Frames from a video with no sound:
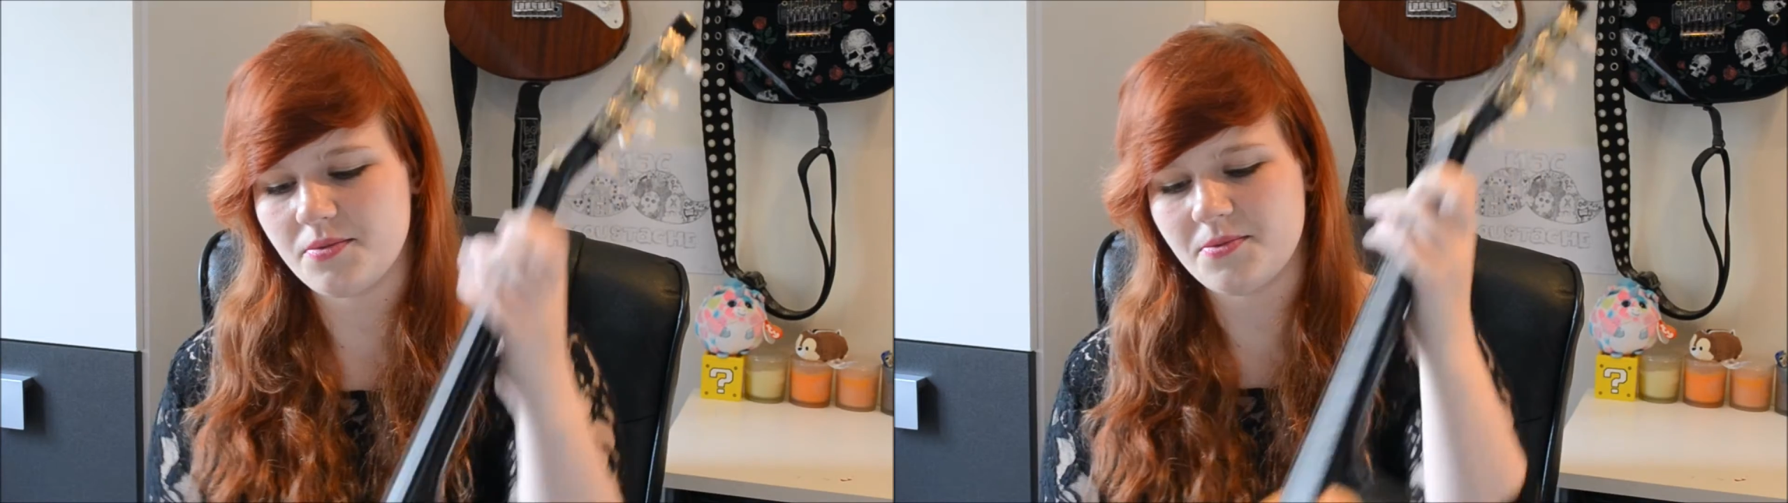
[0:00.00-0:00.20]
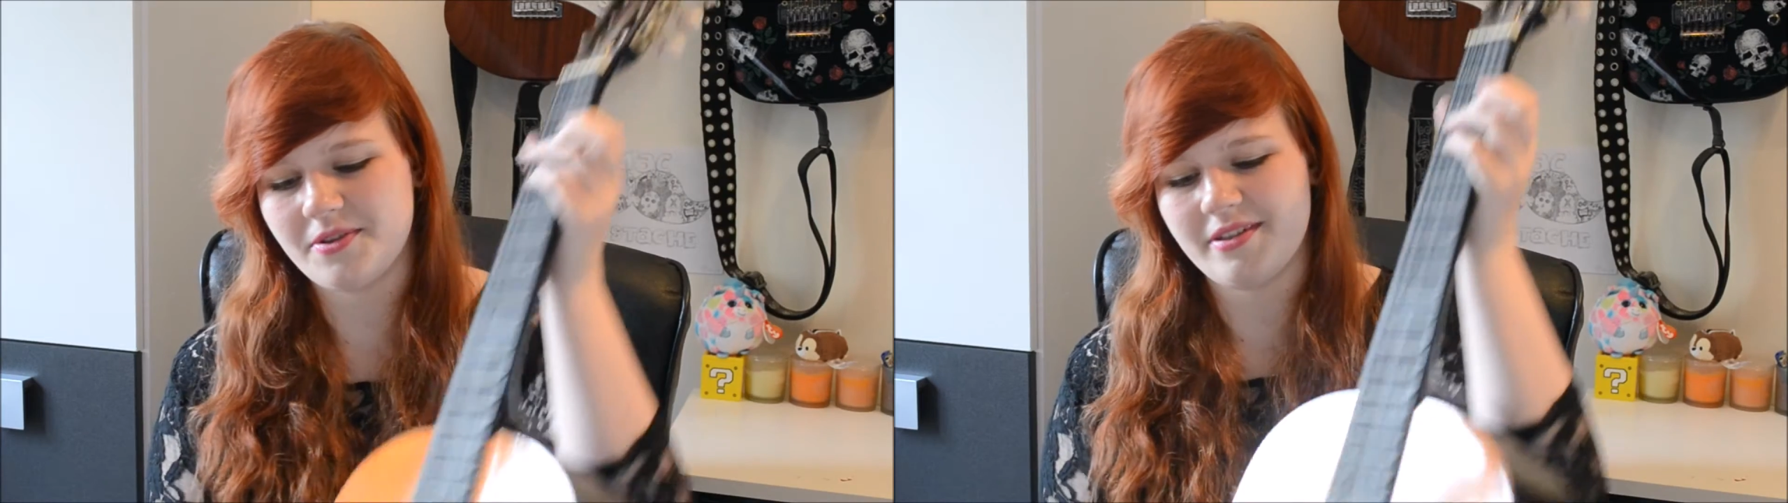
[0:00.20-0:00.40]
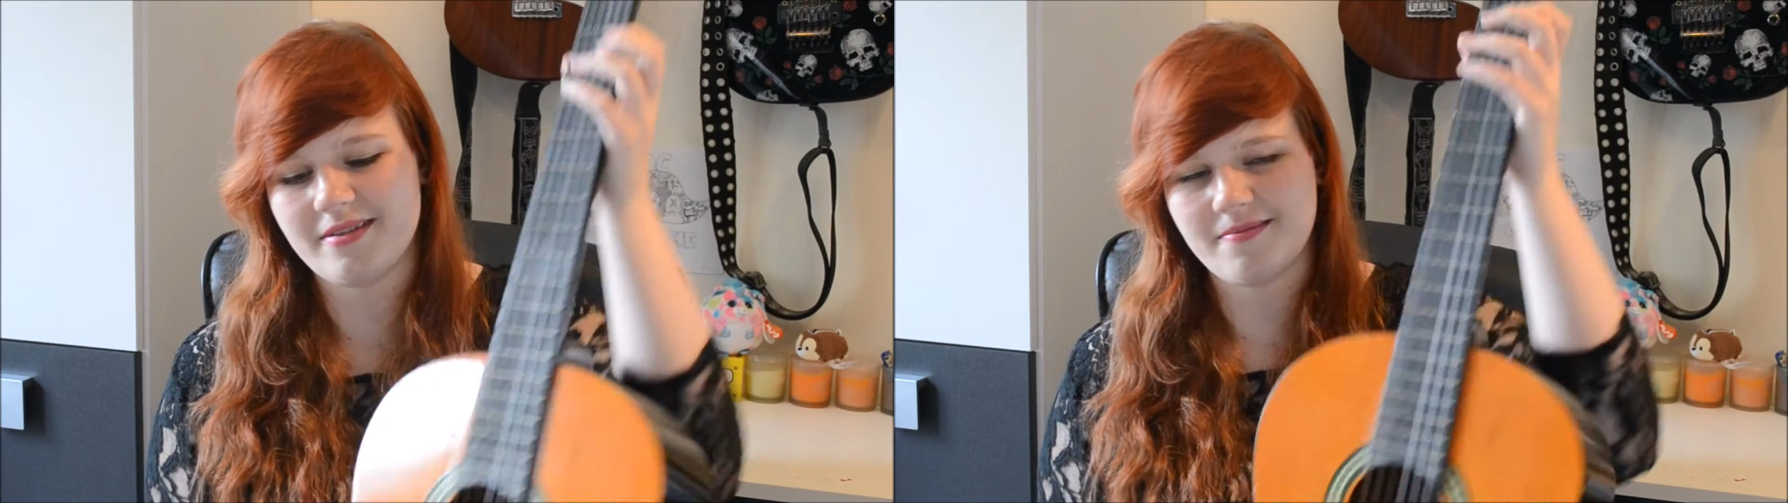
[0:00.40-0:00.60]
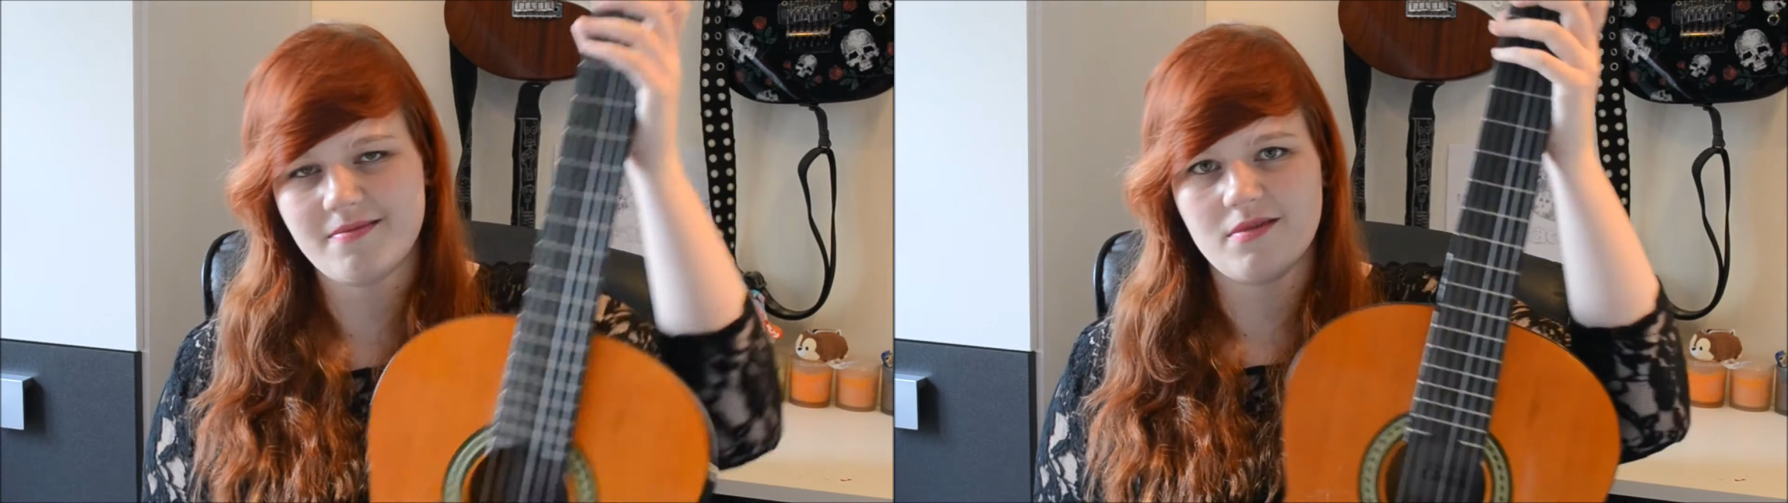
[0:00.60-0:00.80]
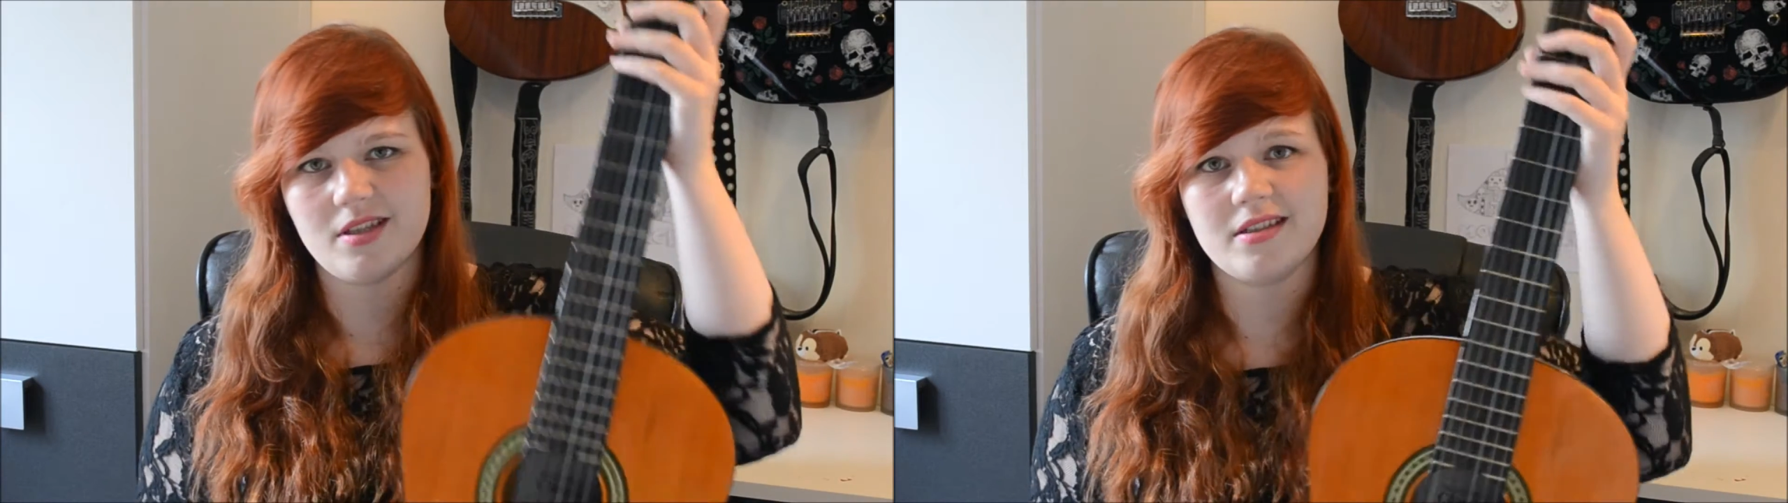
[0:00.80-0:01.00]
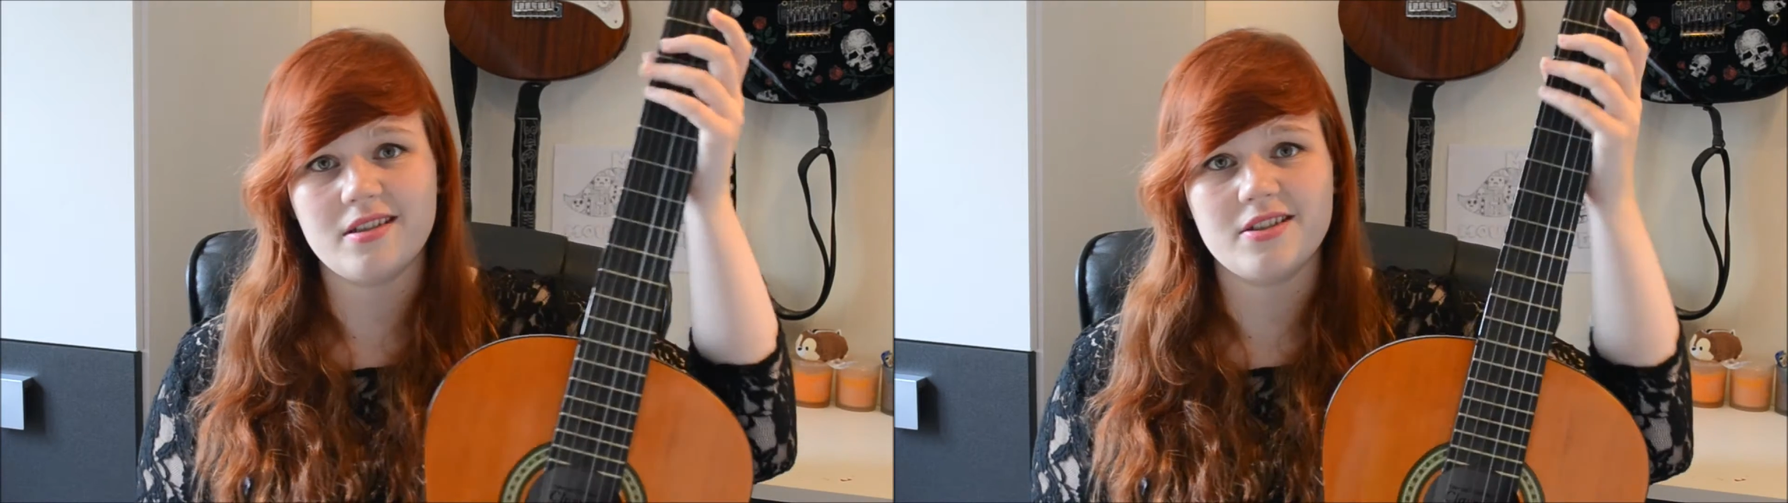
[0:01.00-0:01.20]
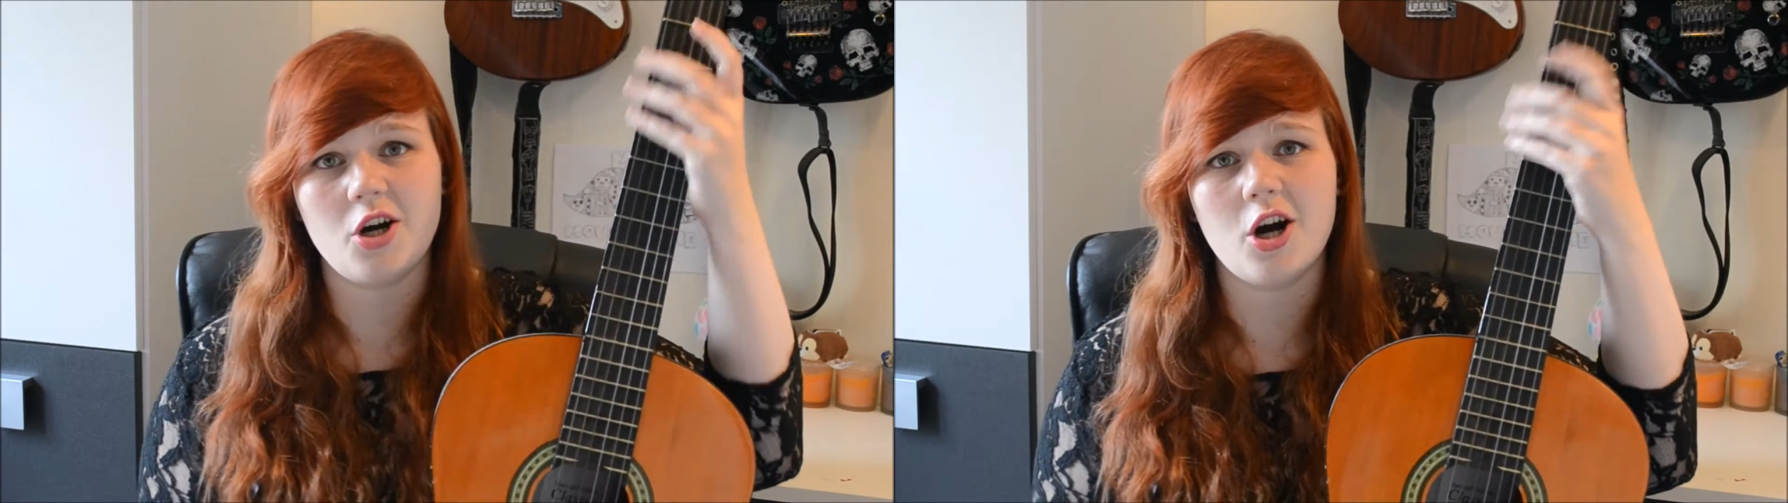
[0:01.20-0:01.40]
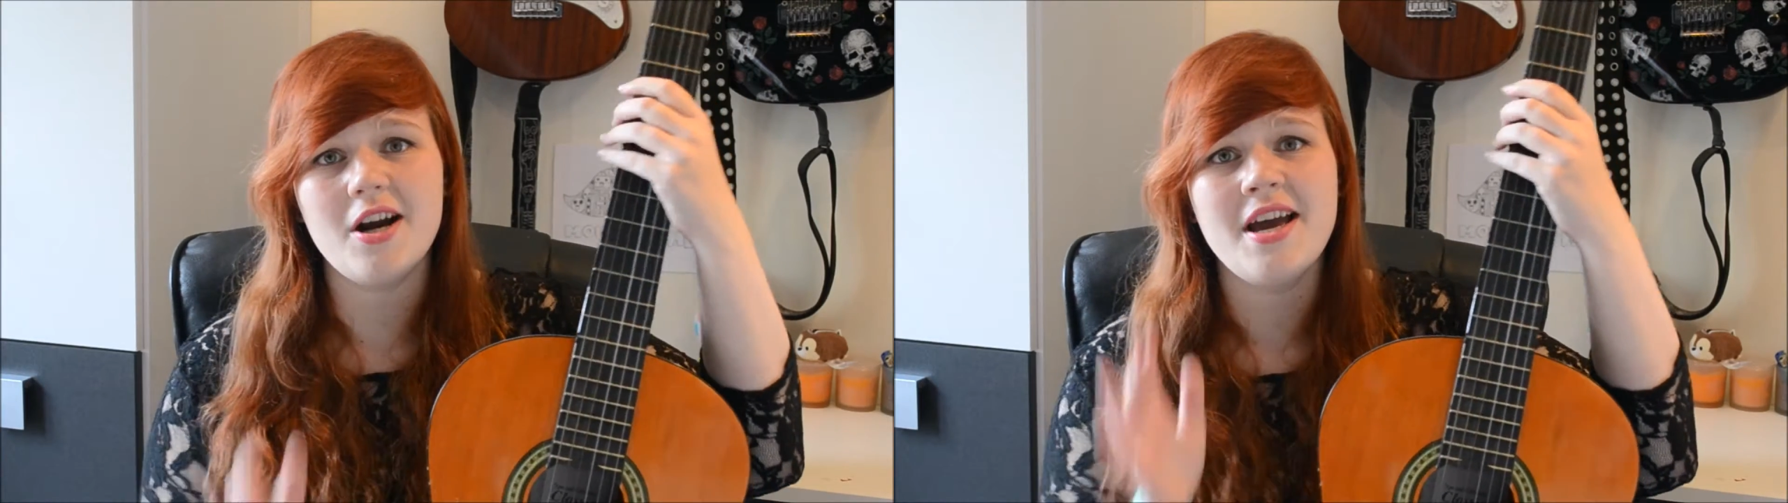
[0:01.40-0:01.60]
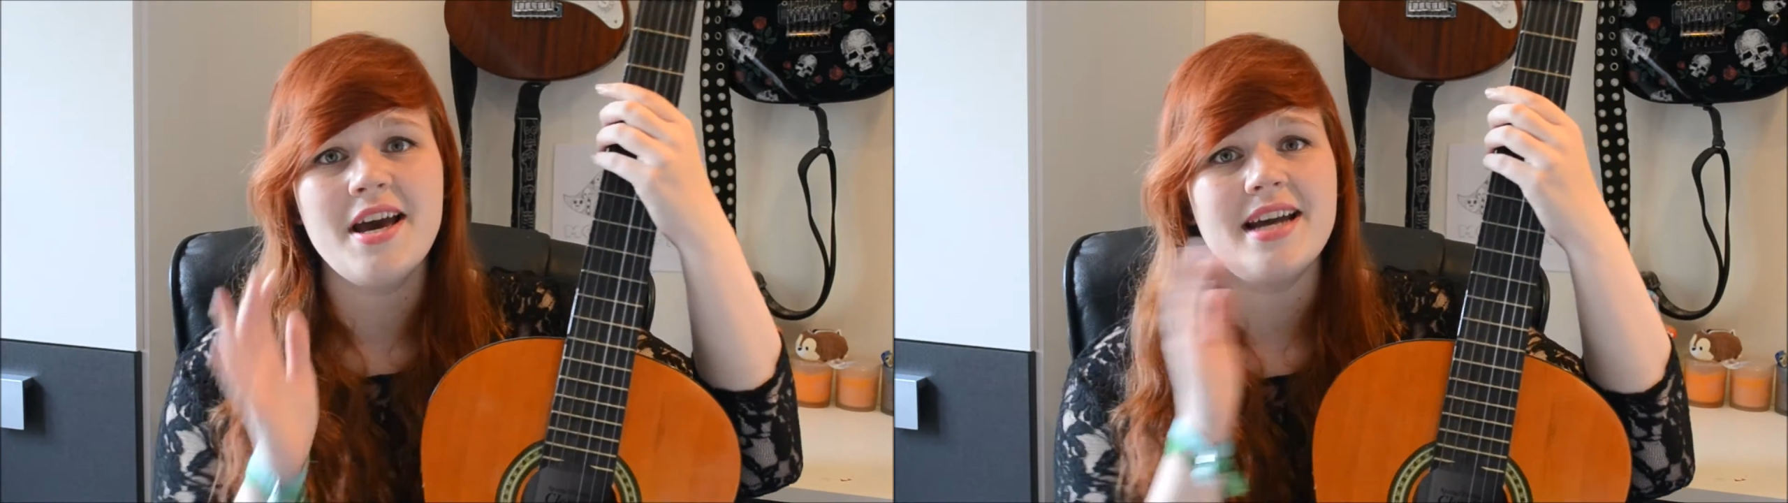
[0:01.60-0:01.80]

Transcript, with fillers: was this guitar.